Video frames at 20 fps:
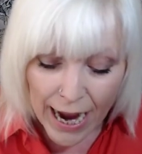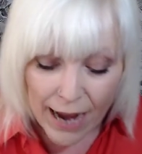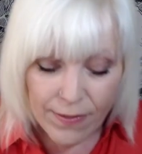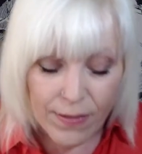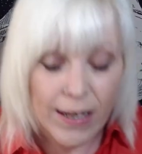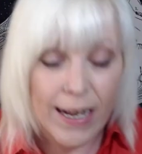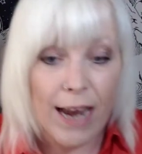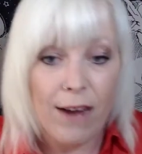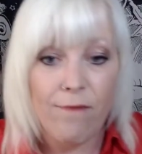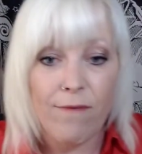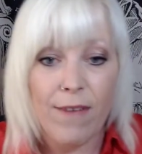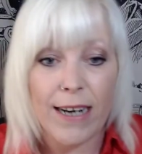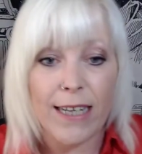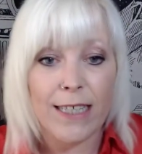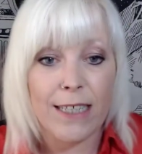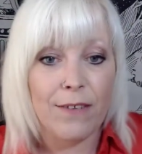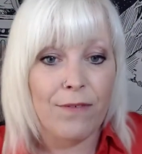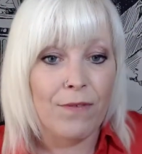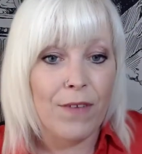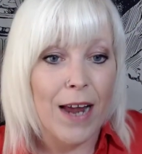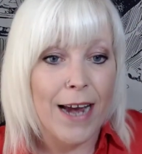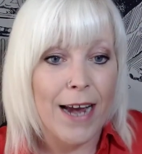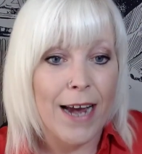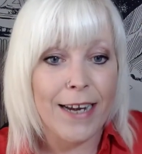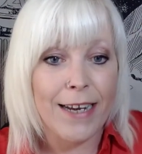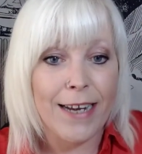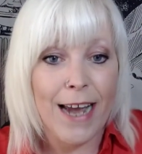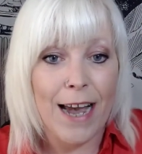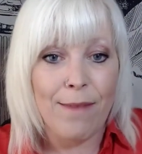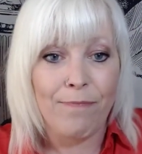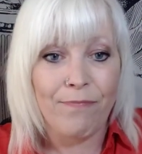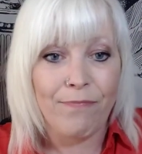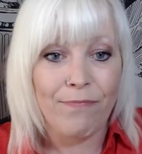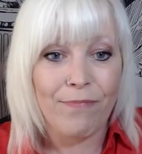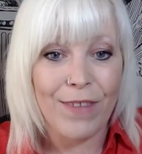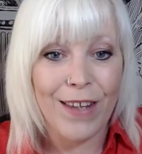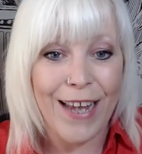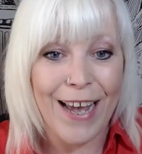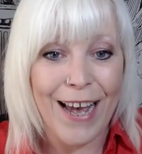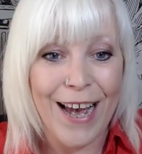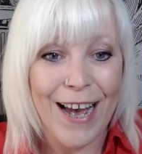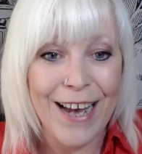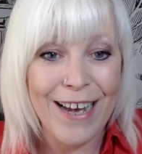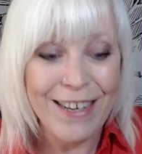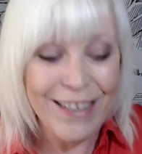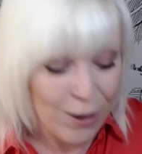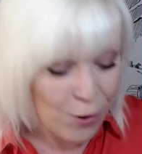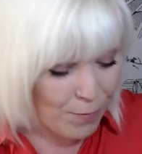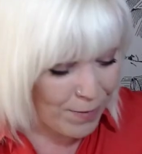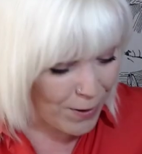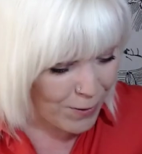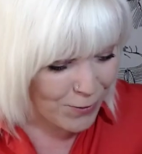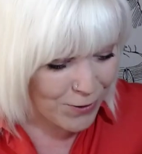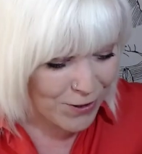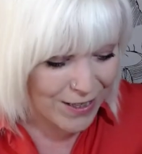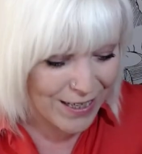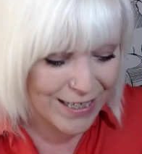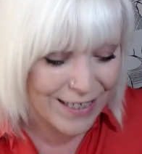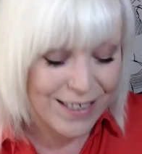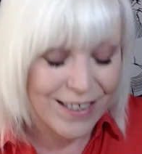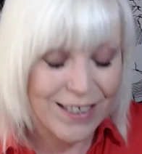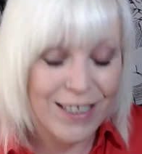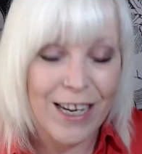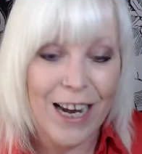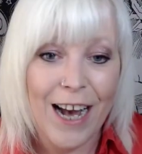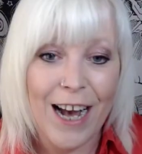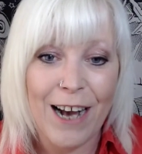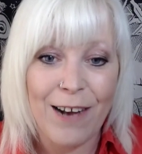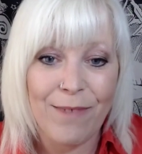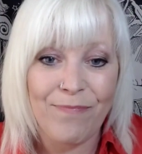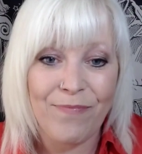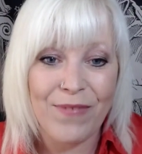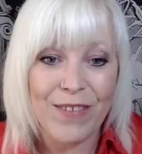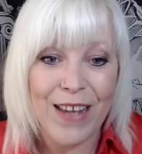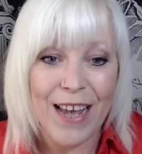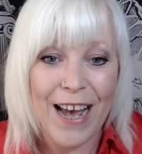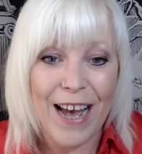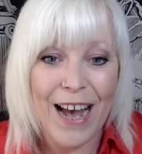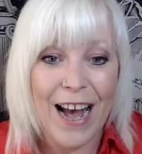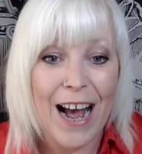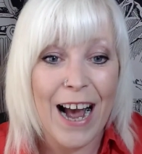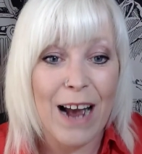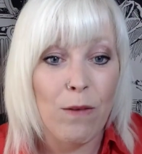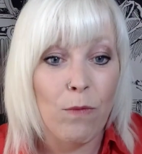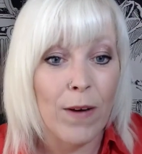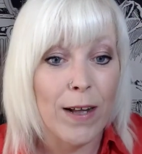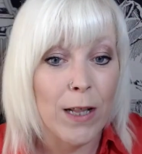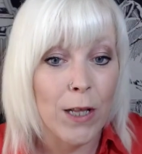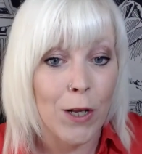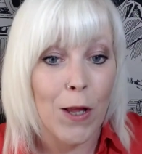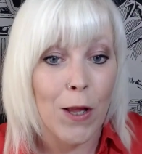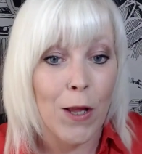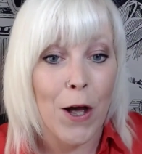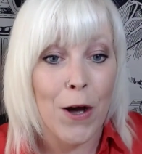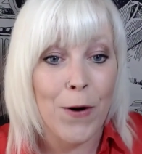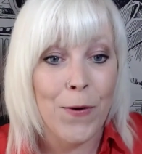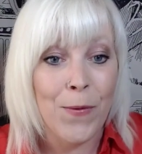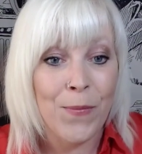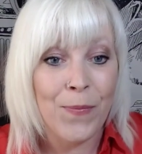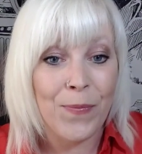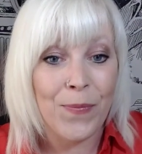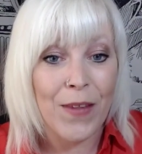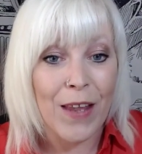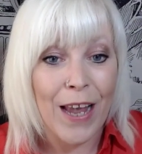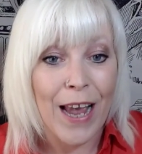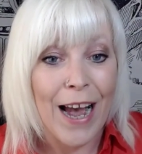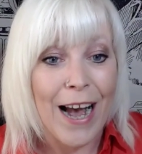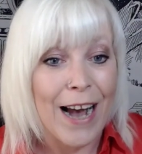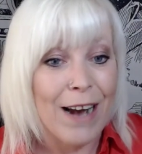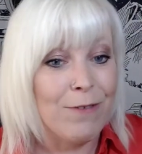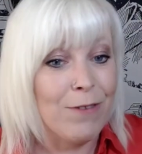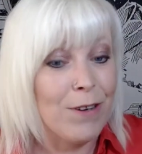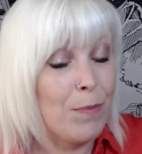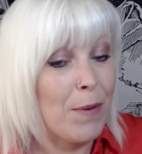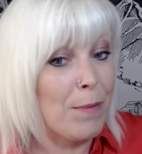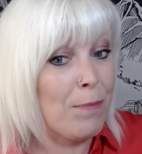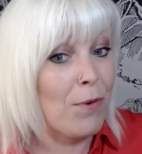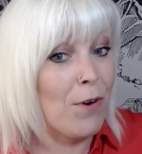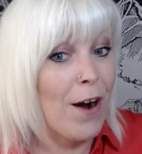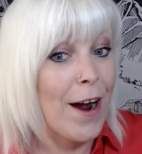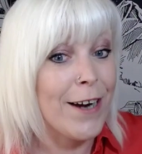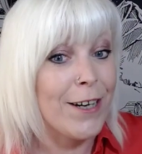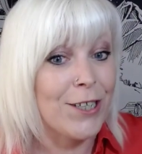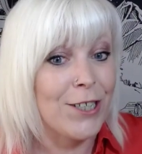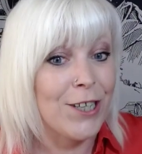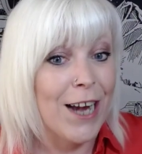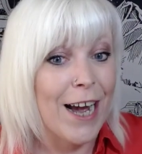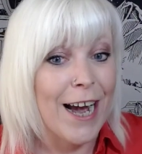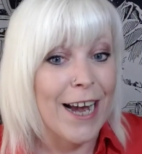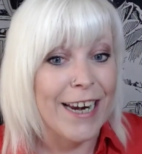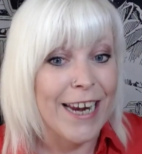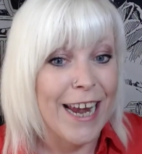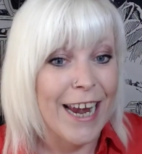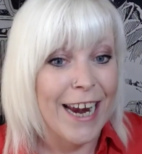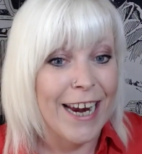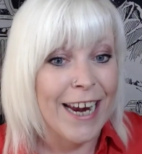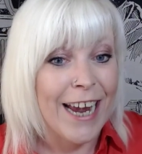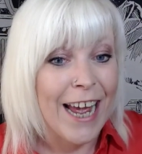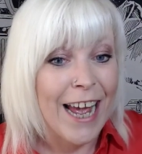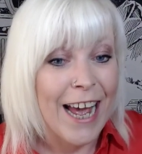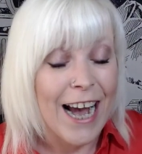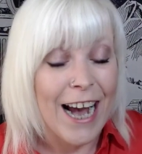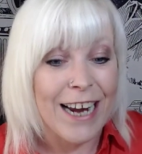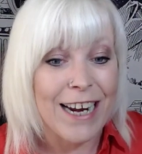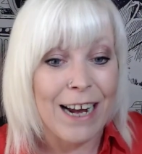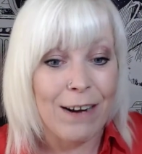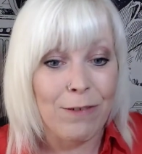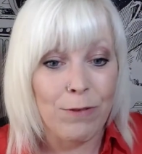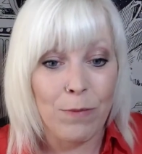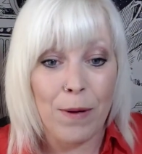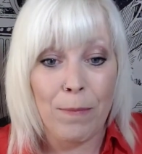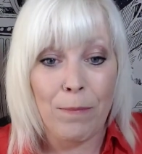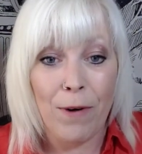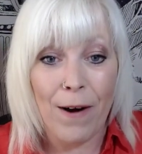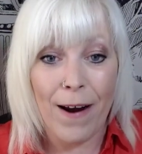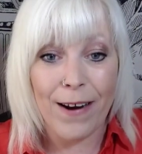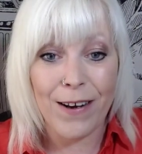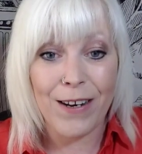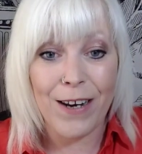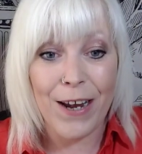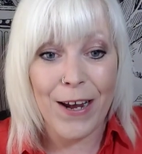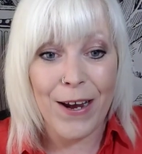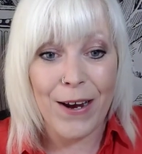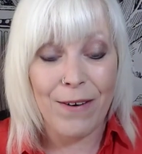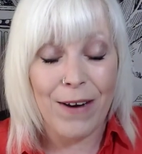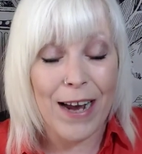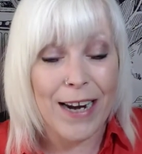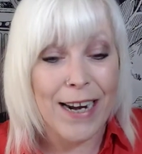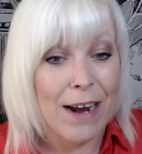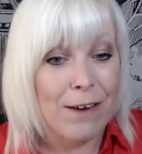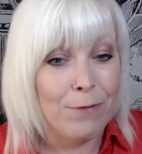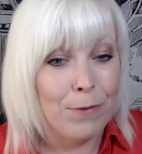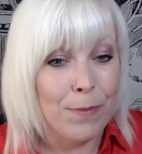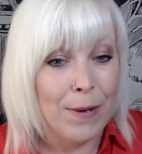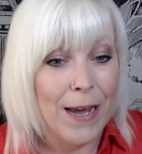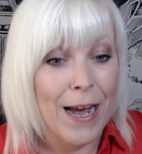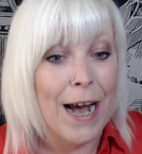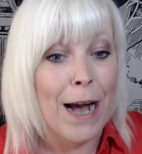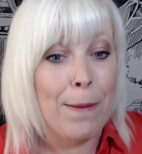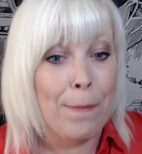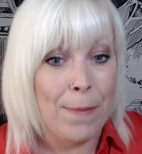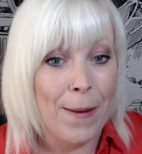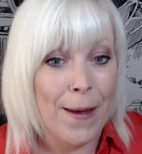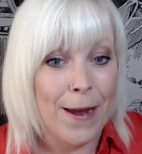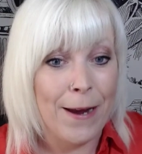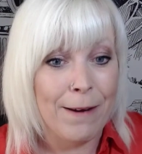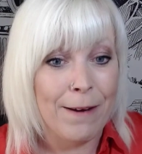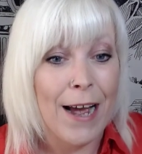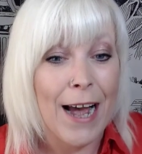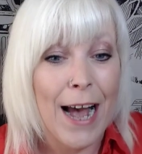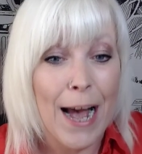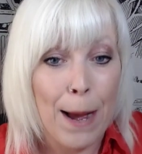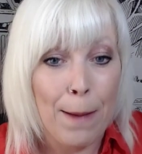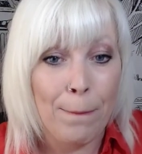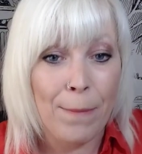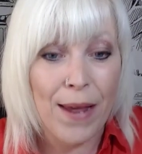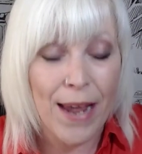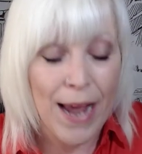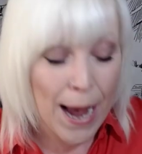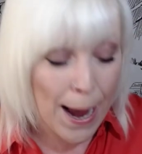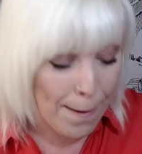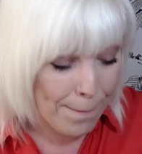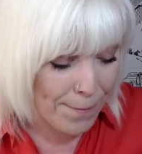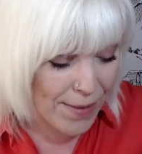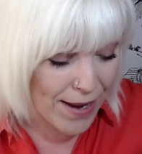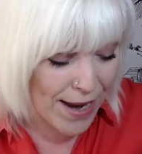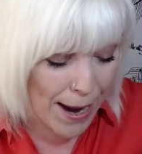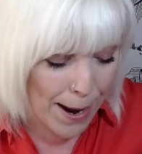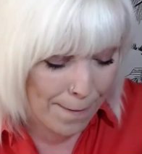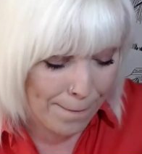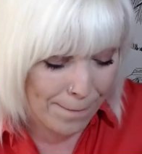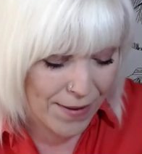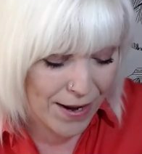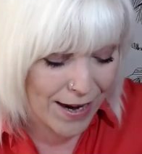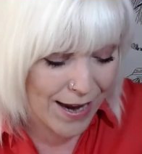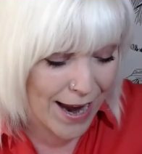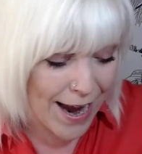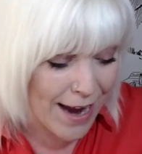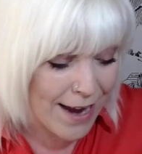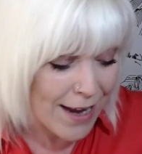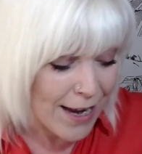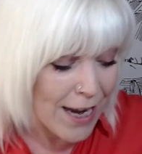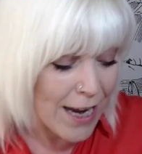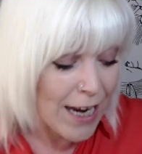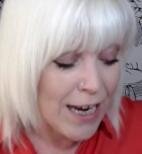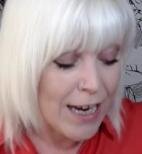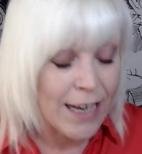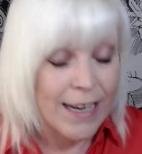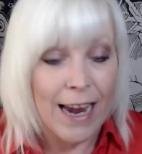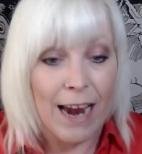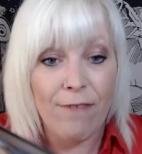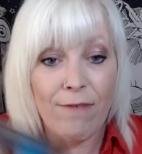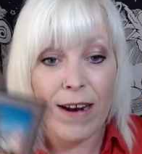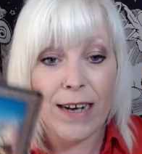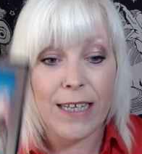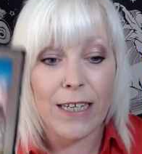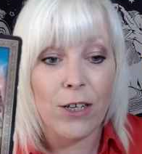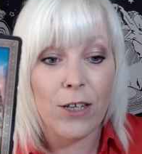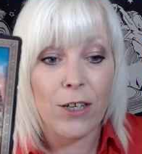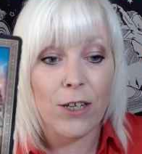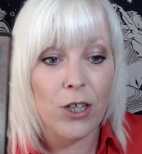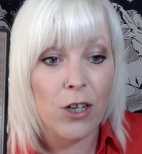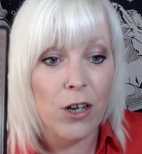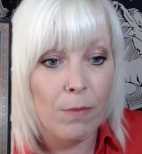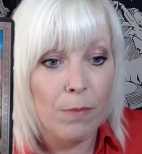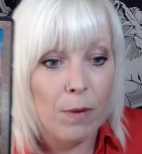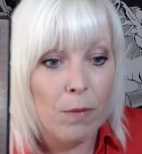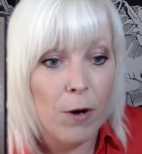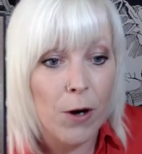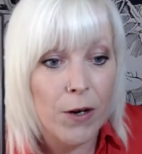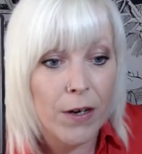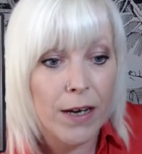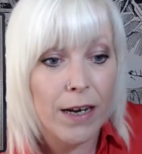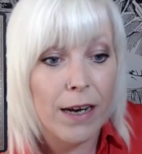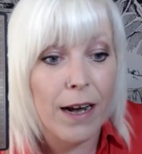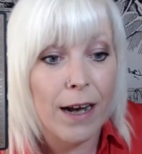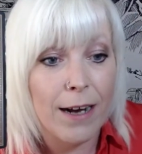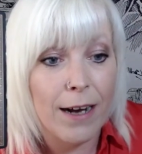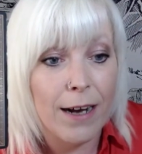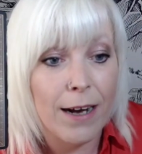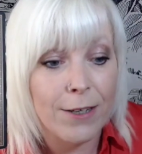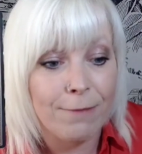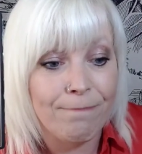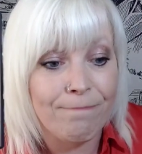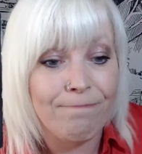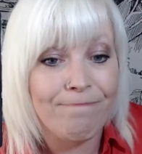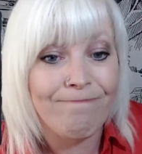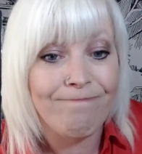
and they're getting ready to fly again. Yeah, coming under this star. Yeah, I will glow. I will be bright, shiny, and I will be brand new, and I will be happy, happy, happy, happy. Yeah, get ready, because you're going to be working hard,